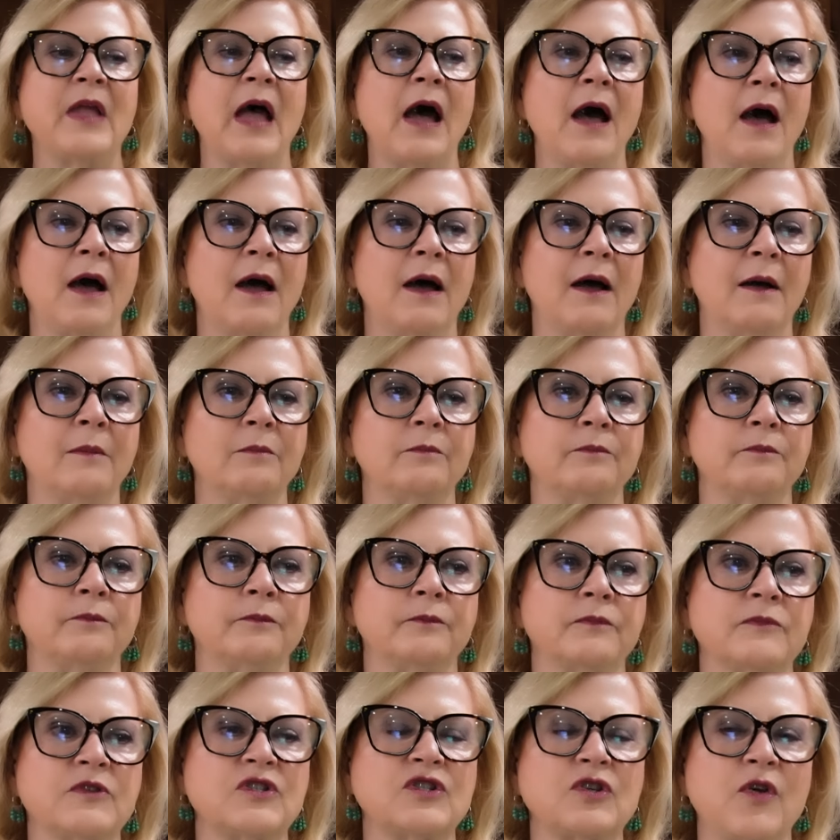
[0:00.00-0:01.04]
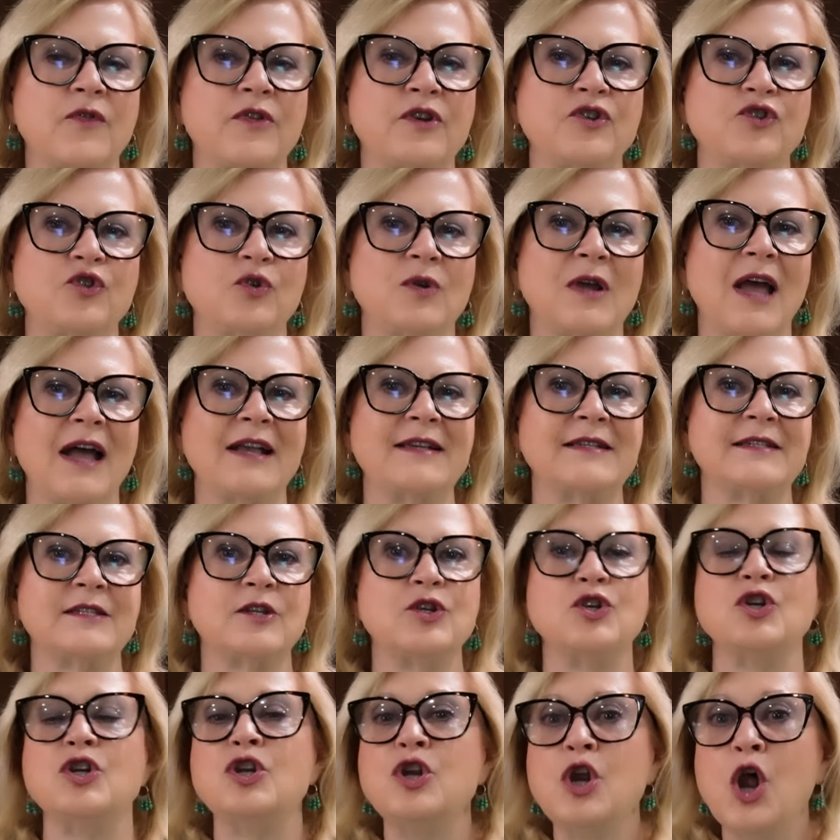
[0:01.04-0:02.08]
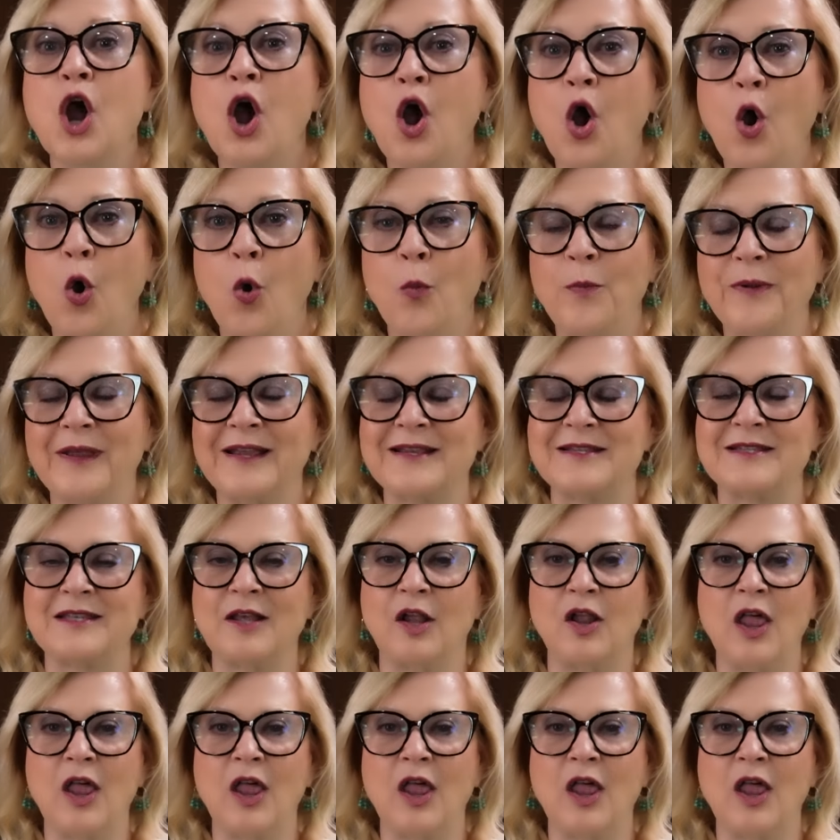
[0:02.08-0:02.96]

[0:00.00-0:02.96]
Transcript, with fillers: um, so that you guys know, because a